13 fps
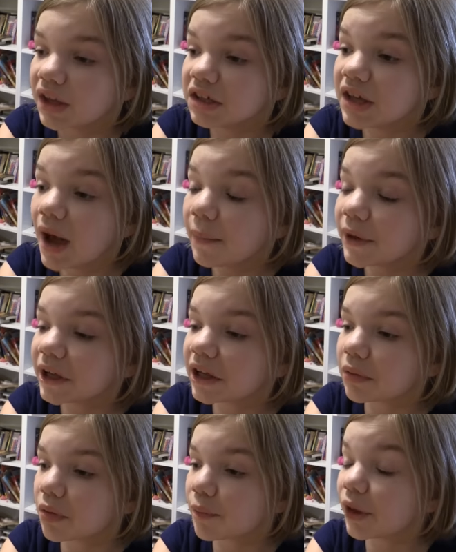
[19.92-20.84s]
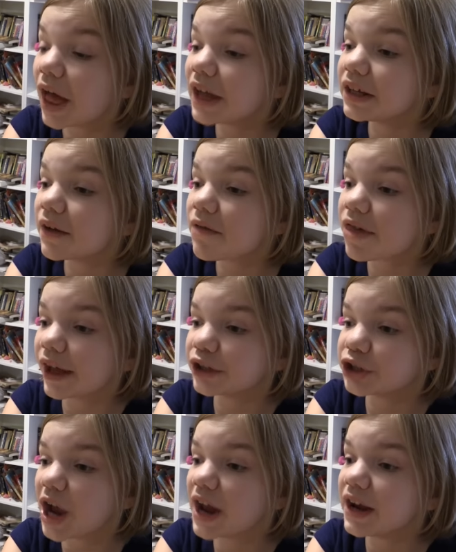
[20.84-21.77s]
Yep, it gets plenty of
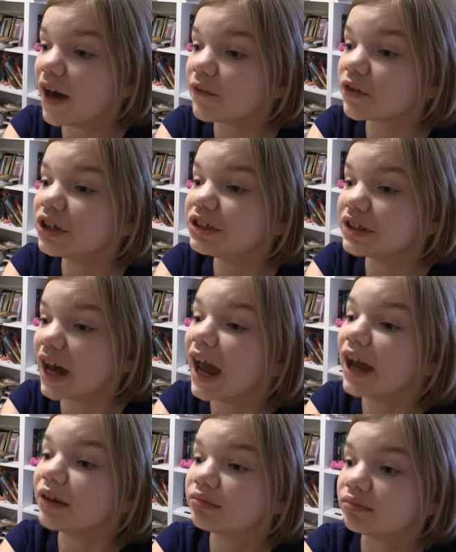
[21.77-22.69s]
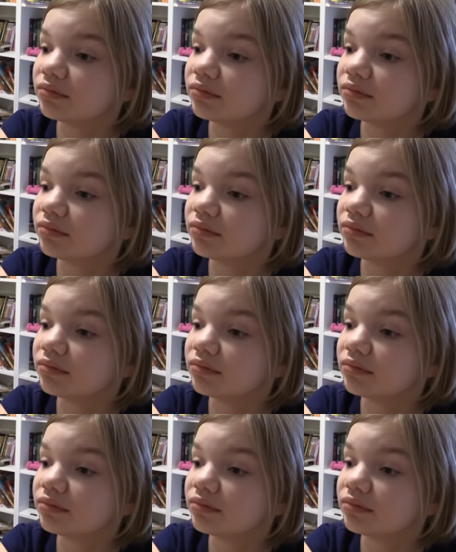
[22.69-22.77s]
sunshine every day.